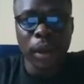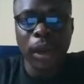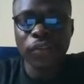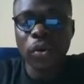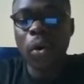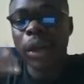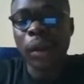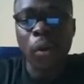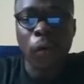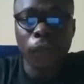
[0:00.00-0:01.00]
It's not on
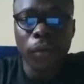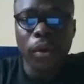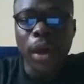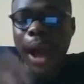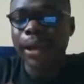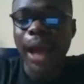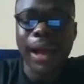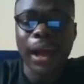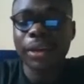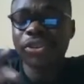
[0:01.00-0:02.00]
and off and
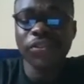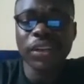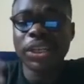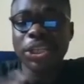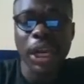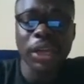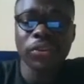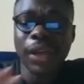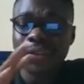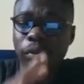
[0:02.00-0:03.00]
addressing any challenge.
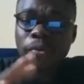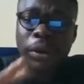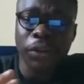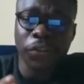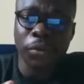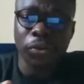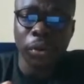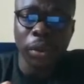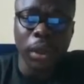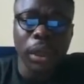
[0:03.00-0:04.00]
But that's what we're going to be
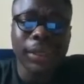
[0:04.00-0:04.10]
doing.